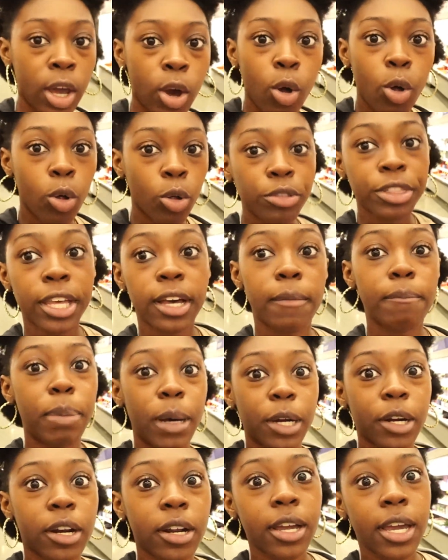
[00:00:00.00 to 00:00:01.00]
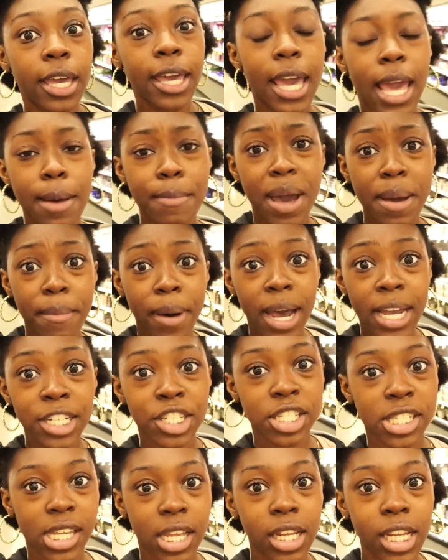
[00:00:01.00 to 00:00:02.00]
whole thing of butter, and my mind
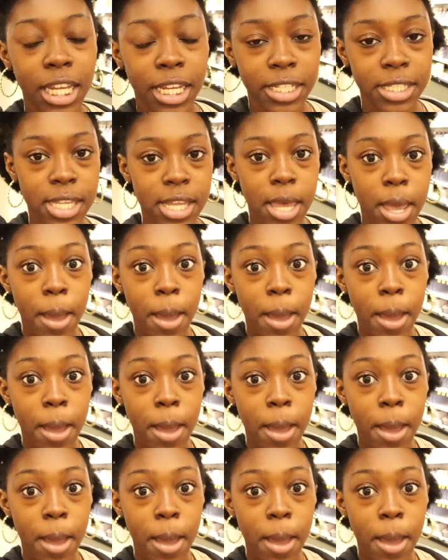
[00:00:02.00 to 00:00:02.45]
just clicked.